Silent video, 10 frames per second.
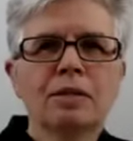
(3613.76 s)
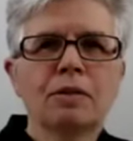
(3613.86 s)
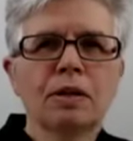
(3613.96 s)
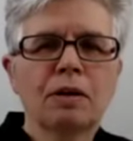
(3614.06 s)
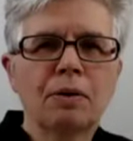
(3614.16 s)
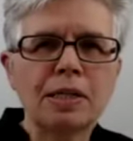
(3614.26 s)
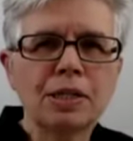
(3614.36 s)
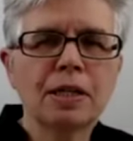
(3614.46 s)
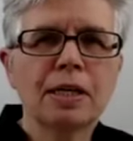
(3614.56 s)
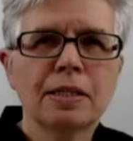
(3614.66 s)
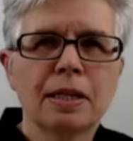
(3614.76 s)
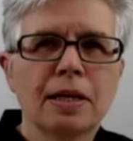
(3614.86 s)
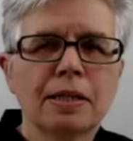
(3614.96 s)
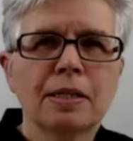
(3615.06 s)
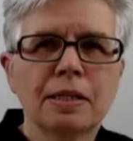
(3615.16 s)
the question as I
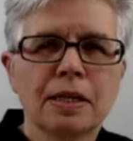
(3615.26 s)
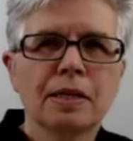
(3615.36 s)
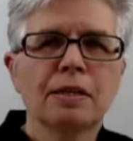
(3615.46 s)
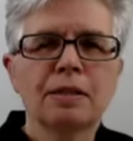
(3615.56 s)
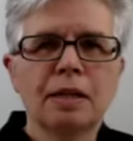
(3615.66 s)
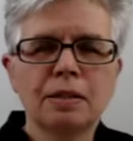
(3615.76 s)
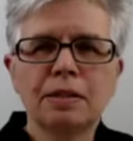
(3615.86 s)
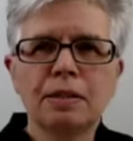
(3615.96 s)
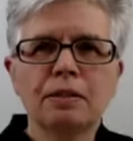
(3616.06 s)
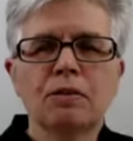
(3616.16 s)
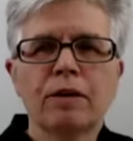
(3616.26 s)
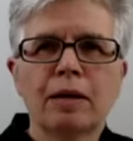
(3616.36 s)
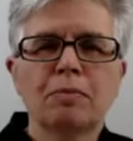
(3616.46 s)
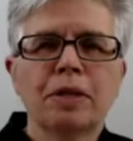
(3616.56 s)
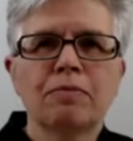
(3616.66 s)
understand it, and Dean correct
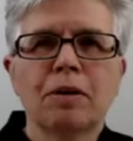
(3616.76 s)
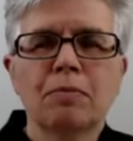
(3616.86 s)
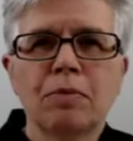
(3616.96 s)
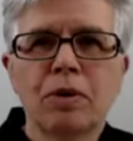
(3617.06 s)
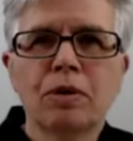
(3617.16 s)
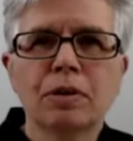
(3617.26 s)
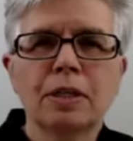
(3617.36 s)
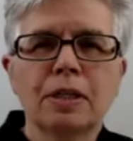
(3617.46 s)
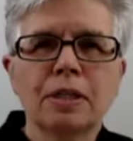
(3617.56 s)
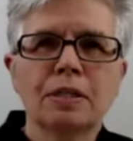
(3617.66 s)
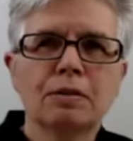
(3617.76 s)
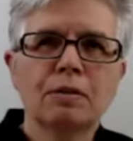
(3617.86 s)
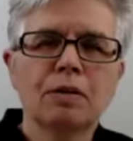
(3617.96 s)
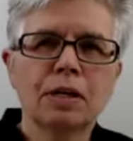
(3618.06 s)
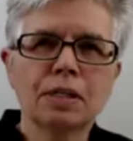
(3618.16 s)
me if I'm wrong, is
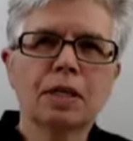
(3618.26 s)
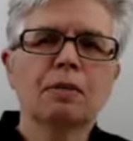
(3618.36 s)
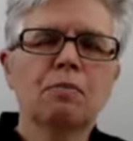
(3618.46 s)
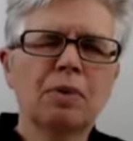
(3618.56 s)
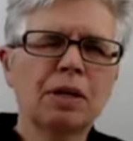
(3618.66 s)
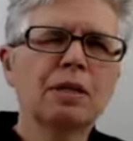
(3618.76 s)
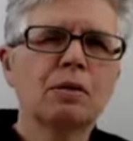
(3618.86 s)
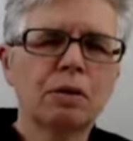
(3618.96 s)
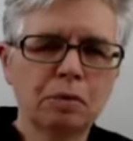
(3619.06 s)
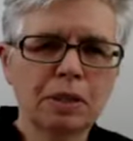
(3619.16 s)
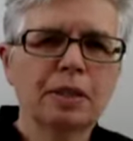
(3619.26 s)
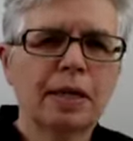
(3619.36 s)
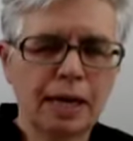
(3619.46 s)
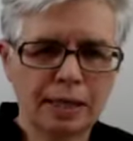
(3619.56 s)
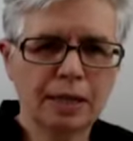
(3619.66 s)
you're asking why go with a
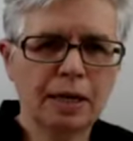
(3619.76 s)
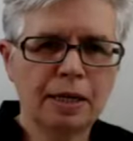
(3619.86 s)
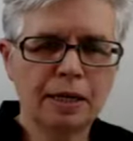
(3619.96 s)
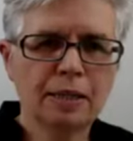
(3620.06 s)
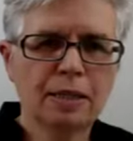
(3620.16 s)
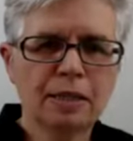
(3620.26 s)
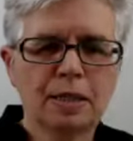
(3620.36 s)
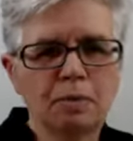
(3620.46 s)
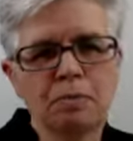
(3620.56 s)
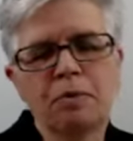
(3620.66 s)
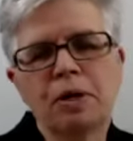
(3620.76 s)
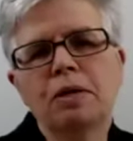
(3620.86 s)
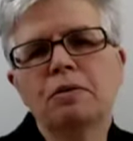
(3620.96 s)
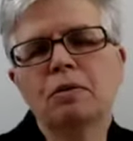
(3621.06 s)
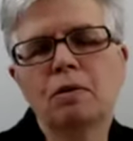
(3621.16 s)
cascading system where
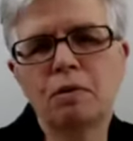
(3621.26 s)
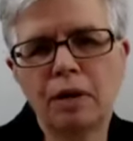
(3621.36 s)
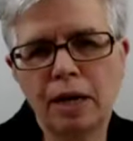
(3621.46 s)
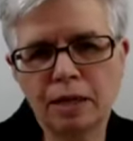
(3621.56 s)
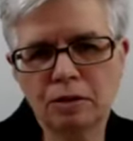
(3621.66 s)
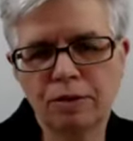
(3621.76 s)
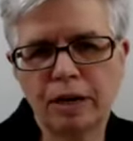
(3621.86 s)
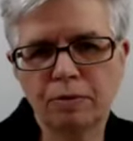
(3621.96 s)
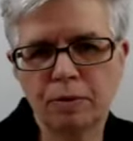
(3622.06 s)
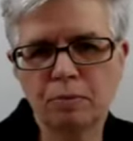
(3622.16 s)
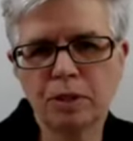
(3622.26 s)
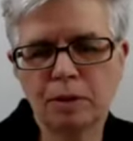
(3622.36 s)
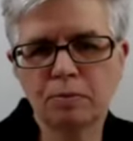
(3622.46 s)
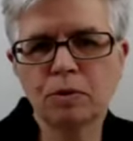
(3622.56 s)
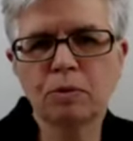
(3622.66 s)
you only extract from
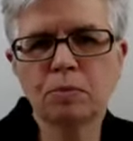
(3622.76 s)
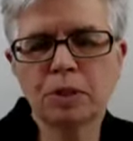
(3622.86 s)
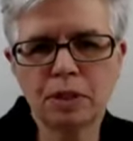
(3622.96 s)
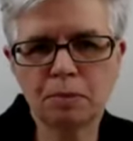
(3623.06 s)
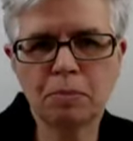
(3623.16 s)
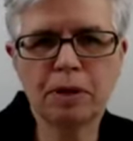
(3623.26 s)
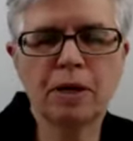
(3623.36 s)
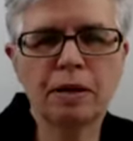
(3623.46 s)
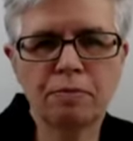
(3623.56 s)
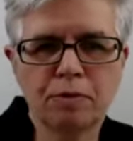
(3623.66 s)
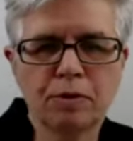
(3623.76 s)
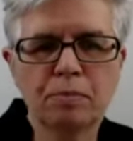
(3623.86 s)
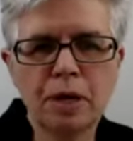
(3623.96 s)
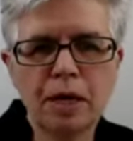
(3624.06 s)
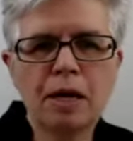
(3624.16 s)
some rooms and supply from
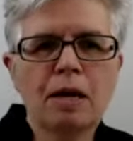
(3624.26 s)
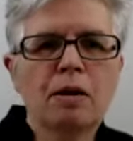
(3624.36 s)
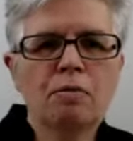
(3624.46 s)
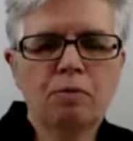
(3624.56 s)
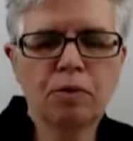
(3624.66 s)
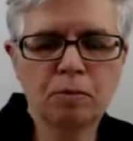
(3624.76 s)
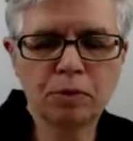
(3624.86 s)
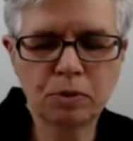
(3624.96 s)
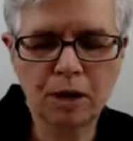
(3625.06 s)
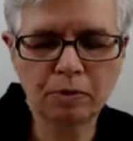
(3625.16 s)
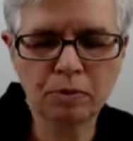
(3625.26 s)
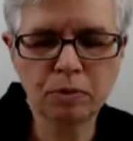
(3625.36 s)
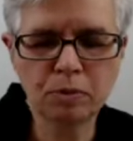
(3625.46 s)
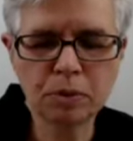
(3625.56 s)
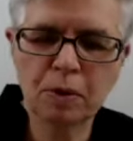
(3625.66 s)
from to other
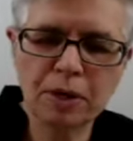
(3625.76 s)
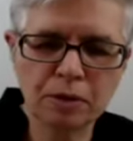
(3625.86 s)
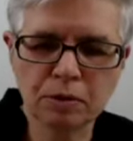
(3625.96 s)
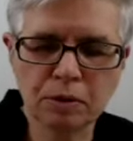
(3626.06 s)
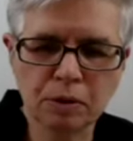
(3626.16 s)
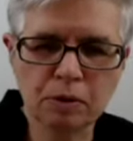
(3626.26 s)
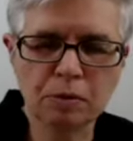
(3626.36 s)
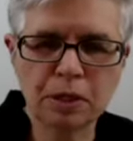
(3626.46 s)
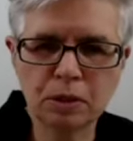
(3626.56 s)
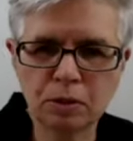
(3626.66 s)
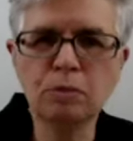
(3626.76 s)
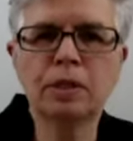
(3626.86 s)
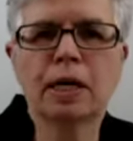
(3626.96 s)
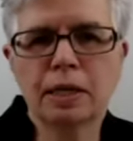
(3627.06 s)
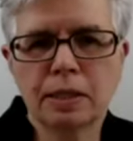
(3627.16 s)
rooms, why not go with two
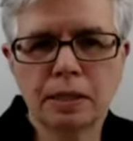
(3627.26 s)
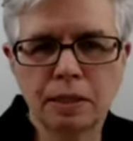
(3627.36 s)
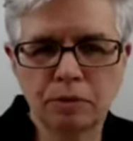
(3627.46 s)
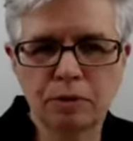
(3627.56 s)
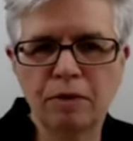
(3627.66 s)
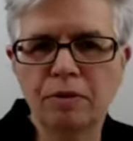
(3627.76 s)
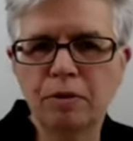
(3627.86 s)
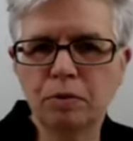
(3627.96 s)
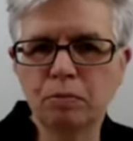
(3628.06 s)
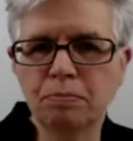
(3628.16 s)
ducts into every room?